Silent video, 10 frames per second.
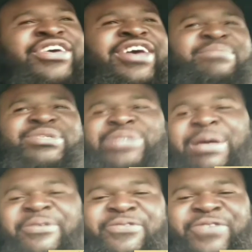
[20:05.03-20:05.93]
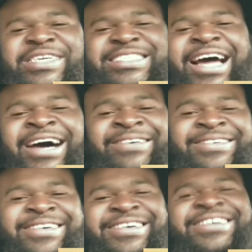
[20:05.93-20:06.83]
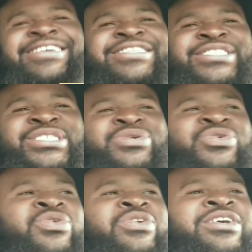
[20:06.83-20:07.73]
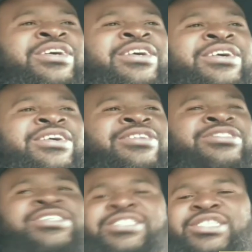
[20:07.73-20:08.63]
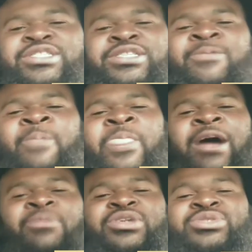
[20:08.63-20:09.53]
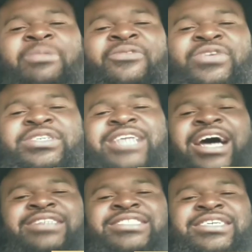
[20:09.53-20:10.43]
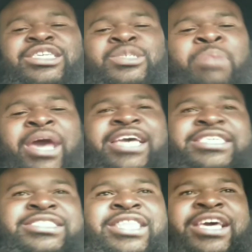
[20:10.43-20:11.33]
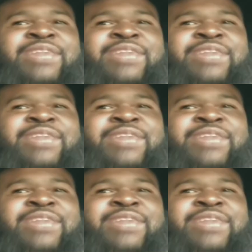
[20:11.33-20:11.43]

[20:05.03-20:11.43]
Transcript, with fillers: Yeah, I'm going to drop a freestyle to the, the I'm going to drop a freestyle to this page theme